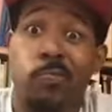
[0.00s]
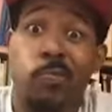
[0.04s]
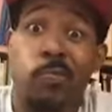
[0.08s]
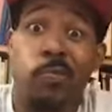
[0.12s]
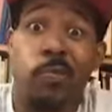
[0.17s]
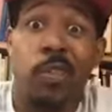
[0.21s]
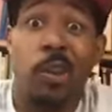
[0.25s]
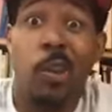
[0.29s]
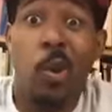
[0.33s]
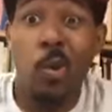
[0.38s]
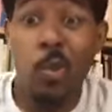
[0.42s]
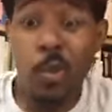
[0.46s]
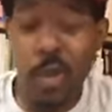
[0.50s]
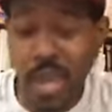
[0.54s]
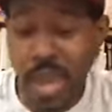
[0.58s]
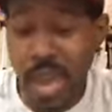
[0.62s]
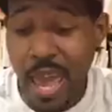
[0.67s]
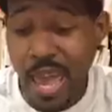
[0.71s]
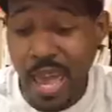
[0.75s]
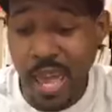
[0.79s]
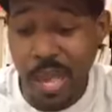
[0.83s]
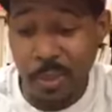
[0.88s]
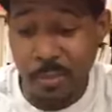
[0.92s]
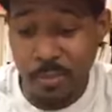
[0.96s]
No
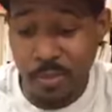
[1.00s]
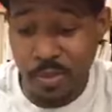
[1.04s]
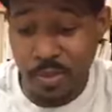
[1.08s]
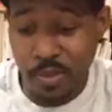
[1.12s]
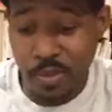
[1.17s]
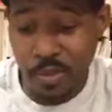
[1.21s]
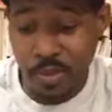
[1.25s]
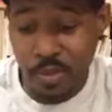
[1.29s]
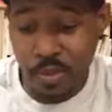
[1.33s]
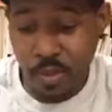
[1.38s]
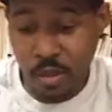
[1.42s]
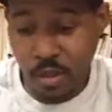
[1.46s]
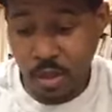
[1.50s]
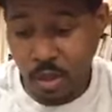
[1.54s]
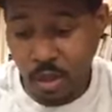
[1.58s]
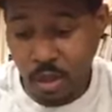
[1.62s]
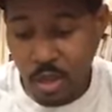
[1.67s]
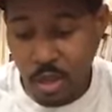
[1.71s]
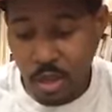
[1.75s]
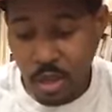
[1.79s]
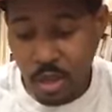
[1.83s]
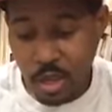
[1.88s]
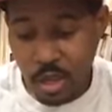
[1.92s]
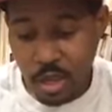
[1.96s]
caps.
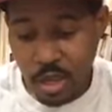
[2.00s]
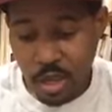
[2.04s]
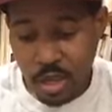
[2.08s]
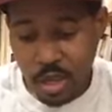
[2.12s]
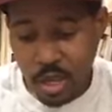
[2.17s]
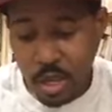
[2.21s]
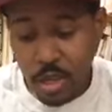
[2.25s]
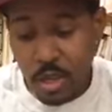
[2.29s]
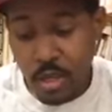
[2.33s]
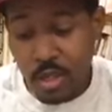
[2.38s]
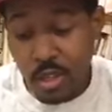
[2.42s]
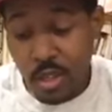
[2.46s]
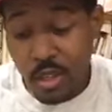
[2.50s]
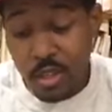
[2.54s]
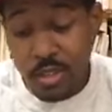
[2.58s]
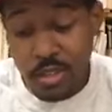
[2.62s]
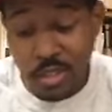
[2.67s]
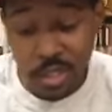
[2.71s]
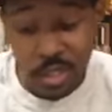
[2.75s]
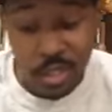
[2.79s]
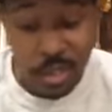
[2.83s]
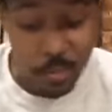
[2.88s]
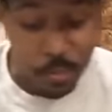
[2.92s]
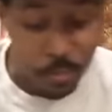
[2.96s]
He looked in